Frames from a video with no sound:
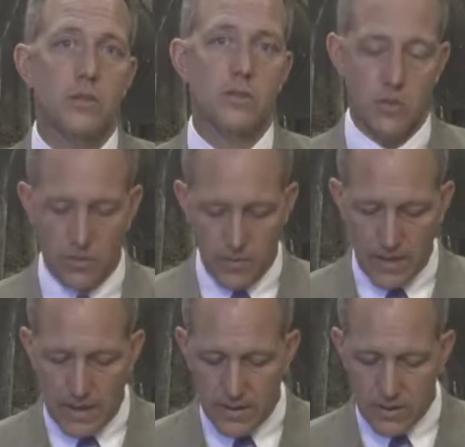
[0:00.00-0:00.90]
And so
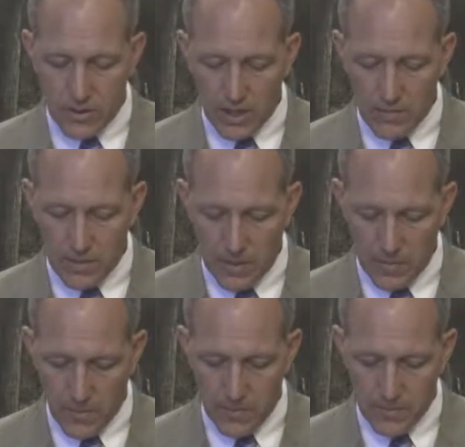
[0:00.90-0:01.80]
then the second
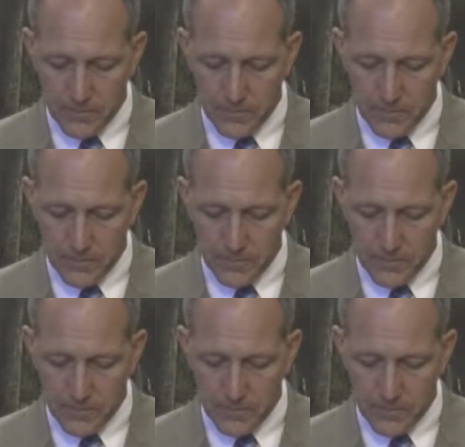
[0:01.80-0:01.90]
paper